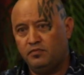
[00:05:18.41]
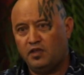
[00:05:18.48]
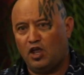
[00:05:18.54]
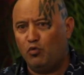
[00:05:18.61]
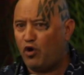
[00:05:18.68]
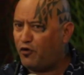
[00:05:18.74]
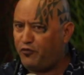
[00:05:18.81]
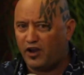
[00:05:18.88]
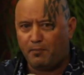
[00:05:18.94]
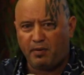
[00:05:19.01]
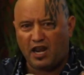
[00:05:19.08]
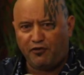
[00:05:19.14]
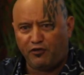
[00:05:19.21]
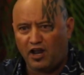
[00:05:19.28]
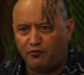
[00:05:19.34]
and work for the
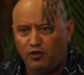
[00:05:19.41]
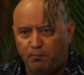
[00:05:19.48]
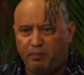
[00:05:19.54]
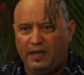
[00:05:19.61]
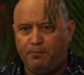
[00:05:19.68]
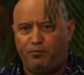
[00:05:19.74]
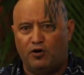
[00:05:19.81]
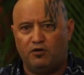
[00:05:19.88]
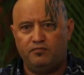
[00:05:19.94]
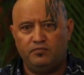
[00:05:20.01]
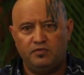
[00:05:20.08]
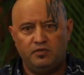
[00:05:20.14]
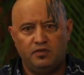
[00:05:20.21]
benefit of your people.